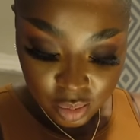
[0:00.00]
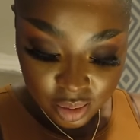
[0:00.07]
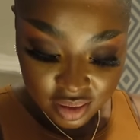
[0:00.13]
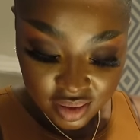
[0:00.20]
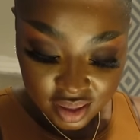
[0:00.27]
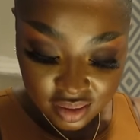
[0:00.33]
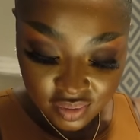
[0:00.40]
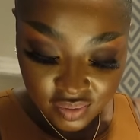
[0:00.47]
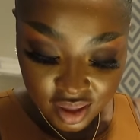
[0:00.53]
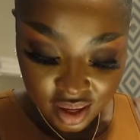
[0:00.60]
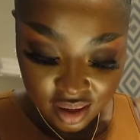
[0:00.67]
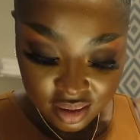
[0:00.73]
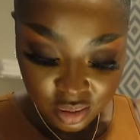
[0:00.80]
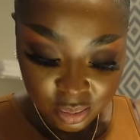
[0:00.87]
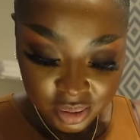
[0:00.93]
would be that on
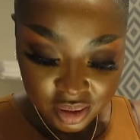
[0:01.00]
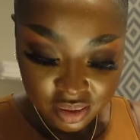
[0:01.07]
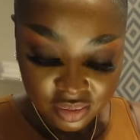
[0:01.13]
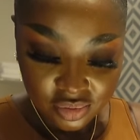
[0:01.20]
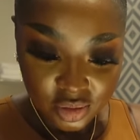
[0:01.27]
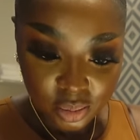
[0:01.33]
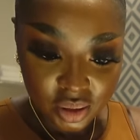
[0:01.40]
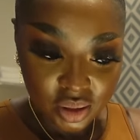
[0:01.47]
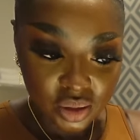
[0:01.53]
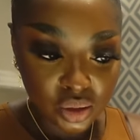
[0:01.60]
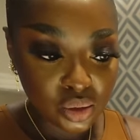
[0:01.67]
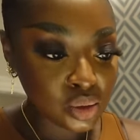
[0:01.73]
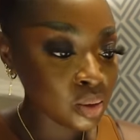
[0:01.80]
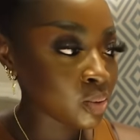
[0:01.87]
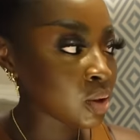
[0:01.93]
that. I don't plan on filming a
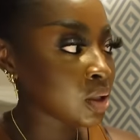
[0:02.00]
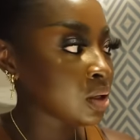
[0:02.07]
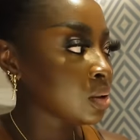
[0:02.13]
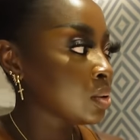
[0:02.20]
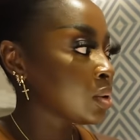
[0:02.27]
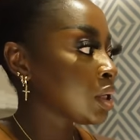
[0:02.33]
YouTube video